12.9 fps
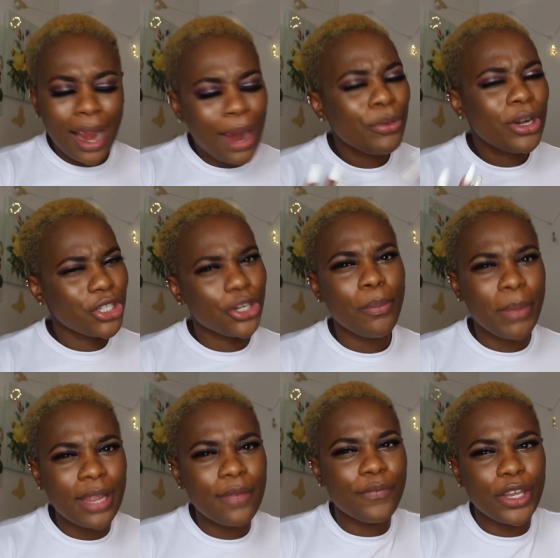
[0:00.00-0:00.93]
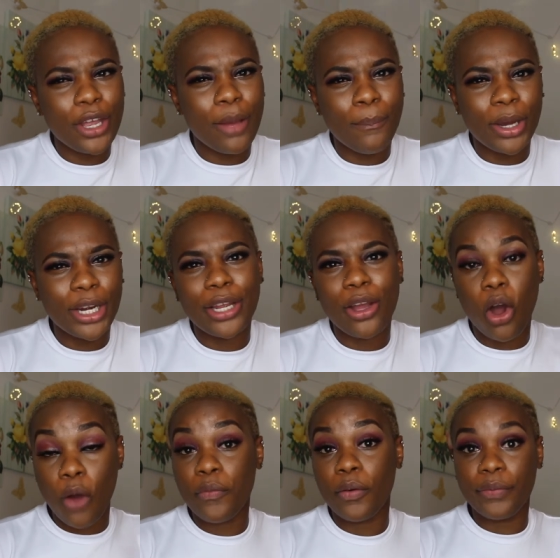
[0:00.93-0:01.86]
i'm pretty sure you're making uh, money
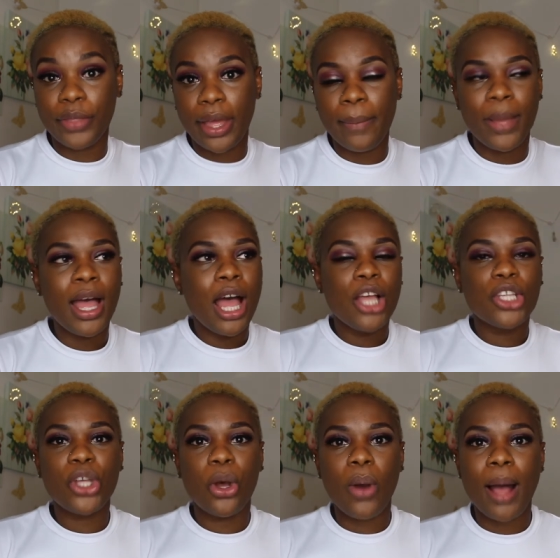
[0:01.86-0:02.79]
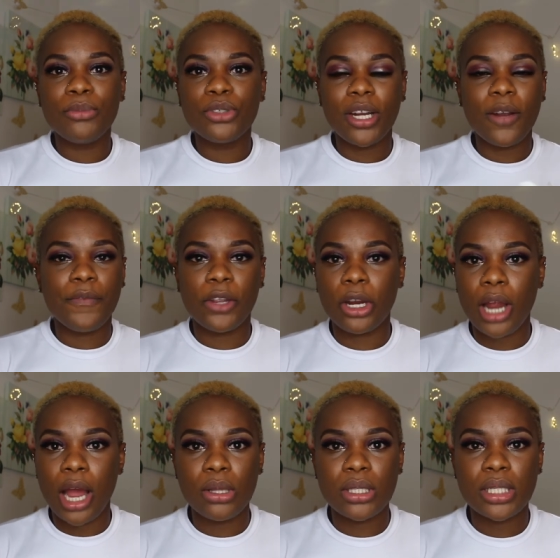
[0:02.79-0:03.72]
off of them so i'm trying to figure
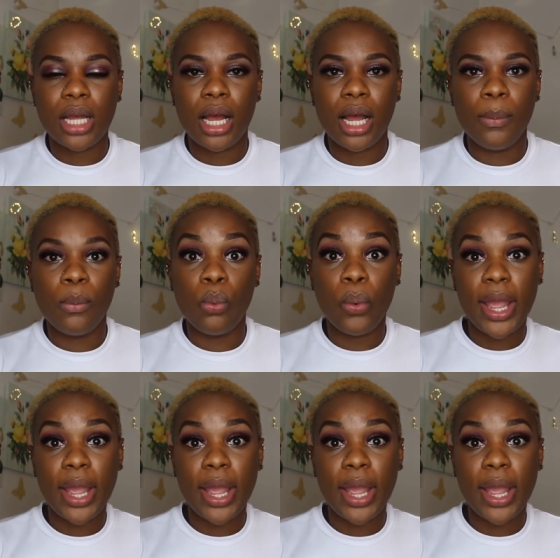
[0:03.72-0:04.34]
out um,